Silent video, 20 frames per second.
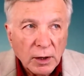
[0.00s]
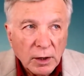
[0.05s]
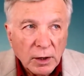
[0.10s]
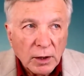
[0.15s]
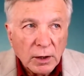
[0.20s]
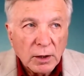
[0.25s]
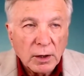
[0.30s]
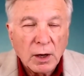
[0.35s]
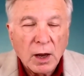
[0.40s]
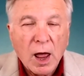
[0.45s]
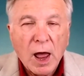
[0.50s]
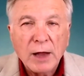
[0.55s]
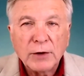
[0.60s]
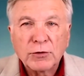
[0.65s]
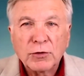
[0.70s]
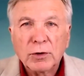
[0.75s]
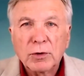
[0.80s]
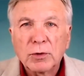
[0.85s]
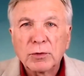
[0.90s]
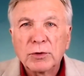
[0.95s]

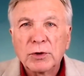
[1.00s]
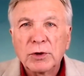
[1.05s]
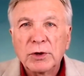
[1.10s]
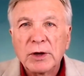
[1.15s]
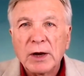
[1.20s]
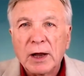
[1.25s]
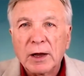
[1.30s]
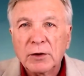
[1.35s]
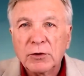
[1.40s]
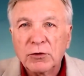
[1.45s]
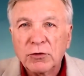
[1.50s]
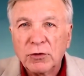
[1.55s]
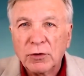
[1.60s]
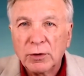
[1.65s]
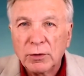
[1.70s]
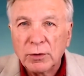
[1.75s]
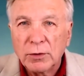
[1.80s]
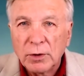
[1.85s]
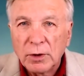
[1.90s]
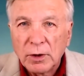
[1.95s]
logical
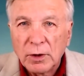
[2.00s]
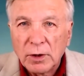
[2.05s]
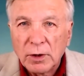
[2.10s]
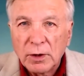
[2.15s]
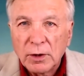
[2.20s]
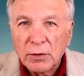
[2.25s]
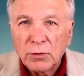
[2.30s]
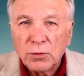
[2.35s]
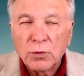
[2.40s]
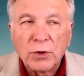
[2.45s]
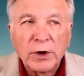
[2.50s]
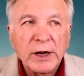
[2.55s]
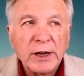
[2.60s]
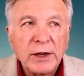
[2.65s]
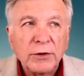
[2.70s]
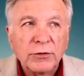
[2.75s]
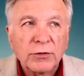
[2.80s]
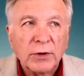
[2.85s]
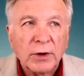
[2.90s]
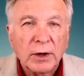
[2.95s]
deduction,
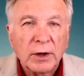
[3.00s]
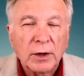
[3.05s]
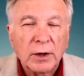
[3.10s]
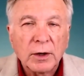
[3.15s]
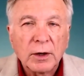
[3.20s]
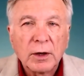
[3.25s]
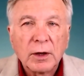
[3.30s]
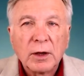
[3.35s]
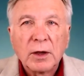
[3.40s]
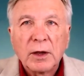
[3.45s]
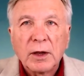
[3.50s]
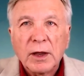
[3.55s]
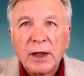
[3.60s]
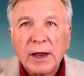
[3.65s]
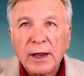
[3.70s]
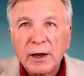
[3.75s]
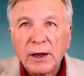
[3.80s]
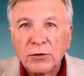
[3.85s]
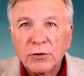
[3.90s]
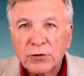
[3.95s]
reason,
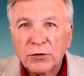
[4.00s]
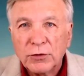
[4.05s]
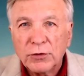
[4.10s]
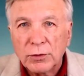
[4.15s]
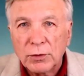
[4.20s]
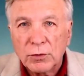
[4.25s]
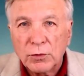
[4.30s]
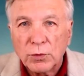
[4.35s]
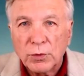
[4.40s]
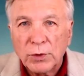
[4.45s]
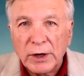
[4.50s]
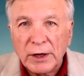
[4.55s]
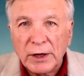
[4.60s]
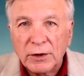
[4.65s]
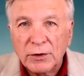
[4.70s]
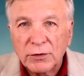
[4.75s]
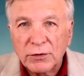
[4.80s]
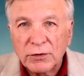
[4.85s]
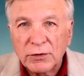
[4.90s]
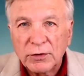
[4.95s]
ancient
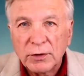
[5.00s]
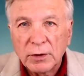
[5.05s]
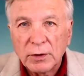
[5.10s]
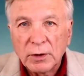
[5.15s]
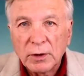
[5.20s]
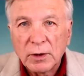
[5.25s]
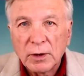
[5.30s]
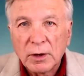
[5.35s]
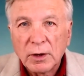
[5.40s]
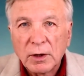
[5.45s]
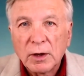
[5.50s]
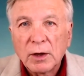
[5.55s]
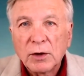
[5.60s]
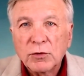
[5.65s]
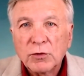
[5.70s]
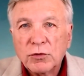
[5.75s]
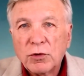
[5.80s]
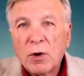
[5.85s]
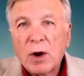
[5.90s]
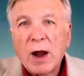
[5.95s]
Greeks,
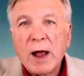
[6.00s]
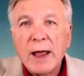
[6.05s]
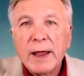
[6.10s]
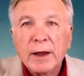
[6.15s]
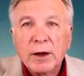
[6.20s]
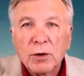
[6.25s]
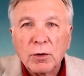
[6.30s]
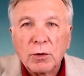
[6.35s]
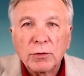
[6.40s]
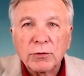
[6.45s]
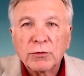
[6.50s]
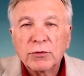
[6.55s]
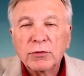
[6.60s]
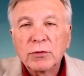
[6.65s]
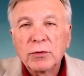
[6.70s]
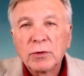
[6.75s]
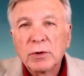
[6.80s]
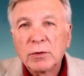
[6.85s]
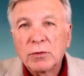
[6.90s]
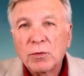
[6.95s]
triangles,
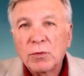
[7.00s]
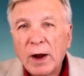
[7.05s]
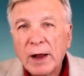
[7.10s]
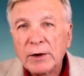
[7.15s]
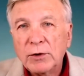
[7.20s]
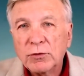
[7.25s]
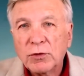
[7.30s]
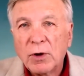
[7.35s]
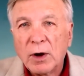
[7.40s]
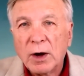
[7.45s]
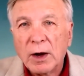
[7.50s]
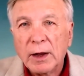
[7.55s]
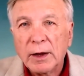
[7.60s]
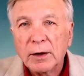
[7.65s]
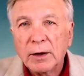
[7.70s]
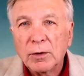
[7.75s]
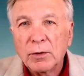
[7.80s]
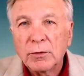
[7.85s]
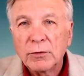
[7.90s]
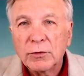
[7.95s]
right
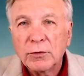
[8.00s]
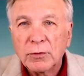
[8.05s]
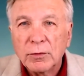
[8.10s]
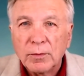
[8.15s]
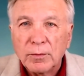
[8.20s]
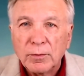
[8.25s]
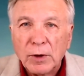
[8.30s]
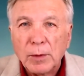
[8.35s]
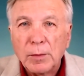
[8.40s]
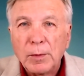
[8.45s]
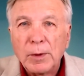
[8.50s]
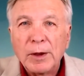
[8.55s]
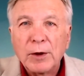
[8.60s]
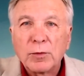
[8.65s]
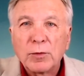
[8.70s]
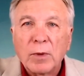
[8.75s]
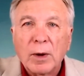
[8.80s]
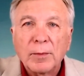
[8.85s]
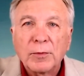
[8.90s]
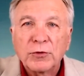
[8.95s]
triangles. Maybe he
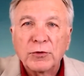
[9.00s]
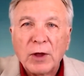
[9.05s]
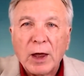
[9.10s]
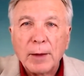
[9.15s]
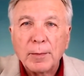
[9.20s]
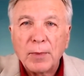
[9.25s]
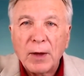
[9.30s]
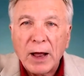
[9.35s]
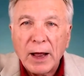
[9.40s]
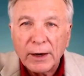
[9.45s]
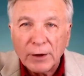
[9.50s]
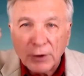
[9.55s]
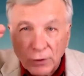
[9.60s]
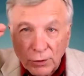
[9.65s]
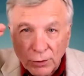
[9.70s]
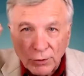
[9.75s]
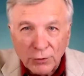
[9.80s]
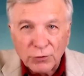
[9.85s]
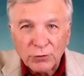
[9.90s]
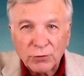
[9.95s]
remembers
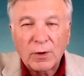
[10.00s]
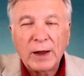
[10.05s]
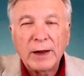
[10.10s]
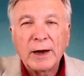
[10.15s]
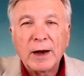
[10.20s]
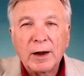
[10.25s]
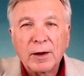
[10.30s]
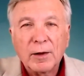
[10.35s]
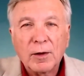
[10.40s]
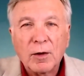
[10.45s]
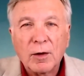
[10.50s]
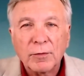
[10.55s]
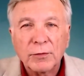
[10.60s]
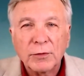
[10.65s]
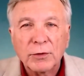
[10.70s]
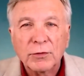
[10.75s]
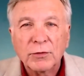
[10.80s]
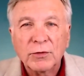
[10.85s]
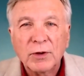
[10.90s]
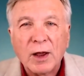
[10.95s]
hypotenuse right off
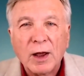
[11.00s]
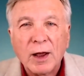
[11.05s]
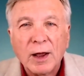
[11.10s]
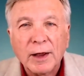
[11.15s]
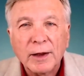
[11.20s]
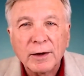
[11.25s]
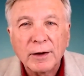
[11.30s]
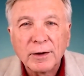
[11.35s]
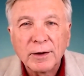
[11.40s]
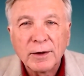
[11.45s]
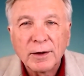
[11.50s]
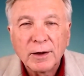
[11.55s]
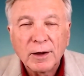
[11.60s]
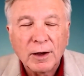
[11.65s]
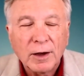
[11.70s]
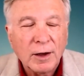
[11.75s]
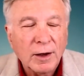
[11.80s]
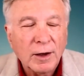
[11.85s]
the side uh,